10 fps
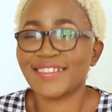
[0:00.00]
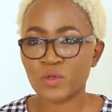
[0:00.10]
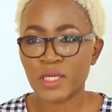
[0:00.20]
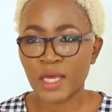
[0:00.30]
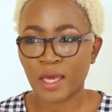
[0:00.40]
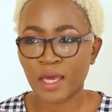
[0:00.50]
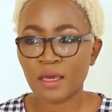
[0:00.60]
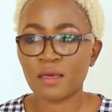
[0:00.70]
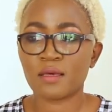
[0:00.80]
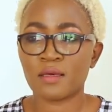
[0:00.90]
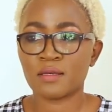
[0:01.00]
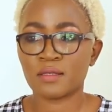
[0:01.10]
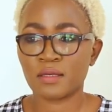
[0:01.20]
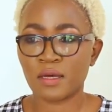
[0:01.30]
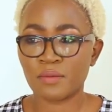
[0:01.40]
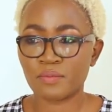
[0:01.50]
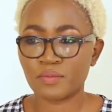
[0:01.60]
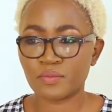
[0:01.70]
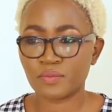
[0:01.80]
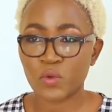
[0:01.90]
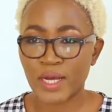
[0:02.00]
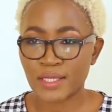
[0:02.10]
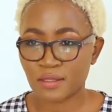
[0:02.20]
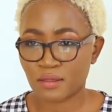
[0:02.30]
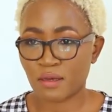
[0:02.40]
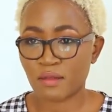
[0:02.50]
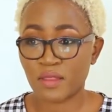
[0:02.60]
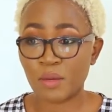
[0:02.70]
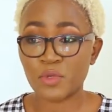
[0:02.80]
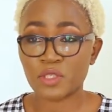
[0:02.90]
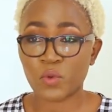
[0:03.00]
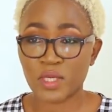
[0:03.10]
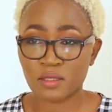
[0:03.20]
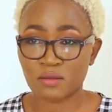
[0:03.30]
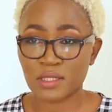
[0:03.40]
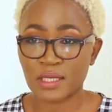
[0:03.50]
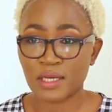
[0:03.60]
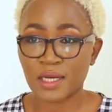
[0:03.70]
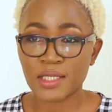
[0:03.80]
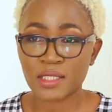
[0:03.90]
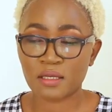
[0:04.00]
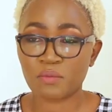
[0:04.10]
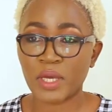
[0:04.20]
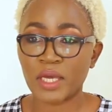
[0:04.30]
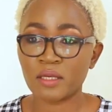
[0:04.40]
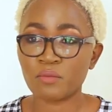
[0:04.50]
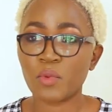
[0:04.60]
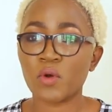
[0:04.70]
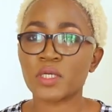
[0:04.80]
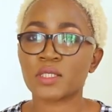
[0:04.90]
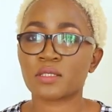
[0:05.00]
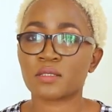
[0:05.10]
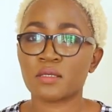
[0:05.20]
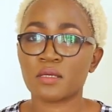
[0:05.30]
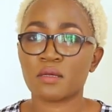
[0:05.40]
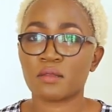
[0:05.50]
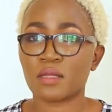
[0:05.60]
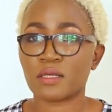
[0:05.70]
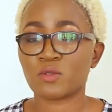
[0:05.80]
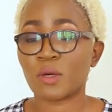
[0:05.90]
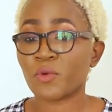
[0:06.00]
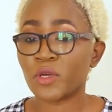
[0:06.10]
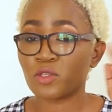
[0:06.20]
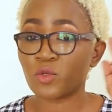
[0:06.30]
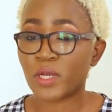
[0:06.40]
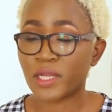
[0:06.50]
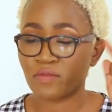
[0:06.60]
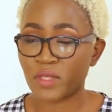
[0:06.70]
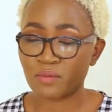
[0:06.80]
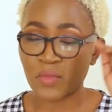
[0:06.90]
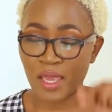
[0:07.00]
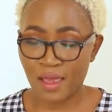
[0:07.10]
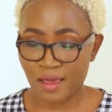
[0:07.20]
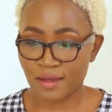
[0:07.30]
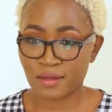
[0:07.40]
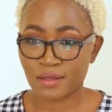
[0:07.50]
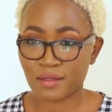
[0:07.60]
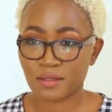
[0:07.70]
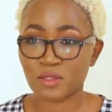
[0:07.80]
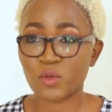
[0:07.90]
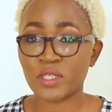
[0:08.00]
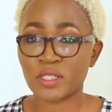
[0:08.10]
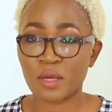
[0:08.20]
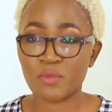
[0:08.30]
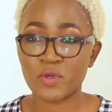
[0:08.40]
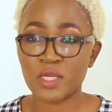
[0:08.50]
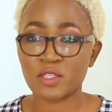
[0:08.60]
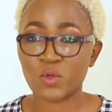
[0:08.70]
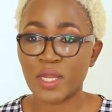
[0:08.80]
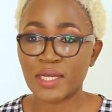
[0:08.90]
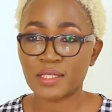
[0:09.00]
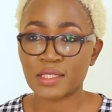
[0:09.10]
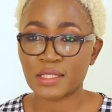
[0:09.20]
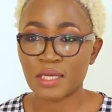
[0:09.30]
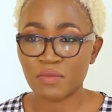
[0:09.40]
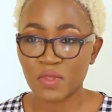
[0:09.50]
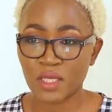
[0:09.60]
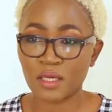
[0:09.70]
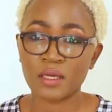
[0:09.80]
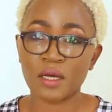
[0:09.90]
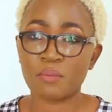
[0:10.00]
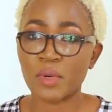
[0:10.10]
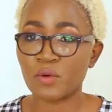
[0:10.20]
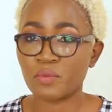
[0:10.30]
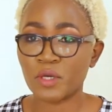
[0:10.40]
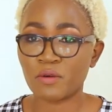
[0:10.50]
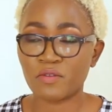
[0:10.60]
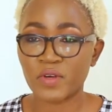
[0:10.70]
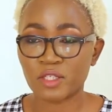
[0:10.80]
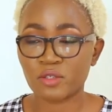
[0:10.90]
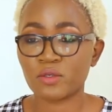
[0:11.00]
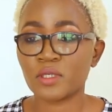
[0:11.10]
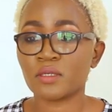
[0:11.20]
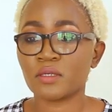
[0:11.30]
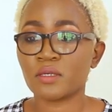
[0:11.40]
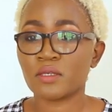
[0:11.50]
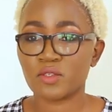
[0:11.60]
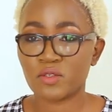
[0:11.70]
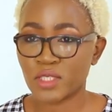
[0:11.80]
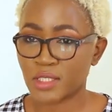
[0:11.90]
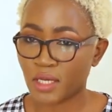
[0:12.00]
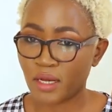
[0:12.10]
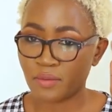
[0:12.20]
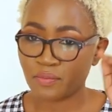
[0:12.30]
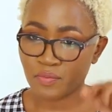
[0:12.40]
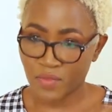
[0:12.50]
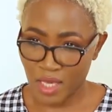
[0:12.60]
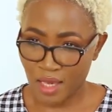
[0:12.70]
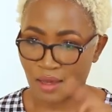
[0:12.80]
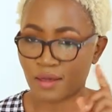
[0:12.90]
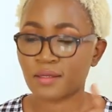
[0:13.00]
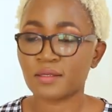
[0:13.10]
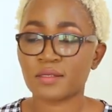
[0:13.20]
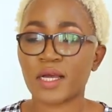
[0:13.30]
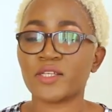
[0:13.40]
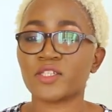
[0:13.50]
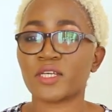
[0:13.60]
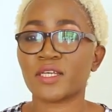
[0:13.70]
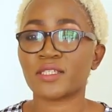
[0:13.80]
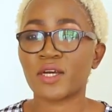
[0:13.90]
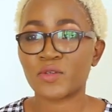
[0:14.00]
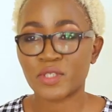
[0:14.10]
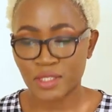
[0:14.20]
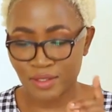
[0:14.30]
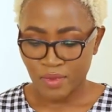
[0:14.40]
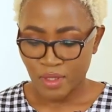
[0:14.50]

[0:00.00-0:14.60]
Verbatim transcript: Today, um, to answer the most questions that are asked in my inbox, so I'm going to leave them here. So each time you need to learn something about me or fashion, you just come here and check it out.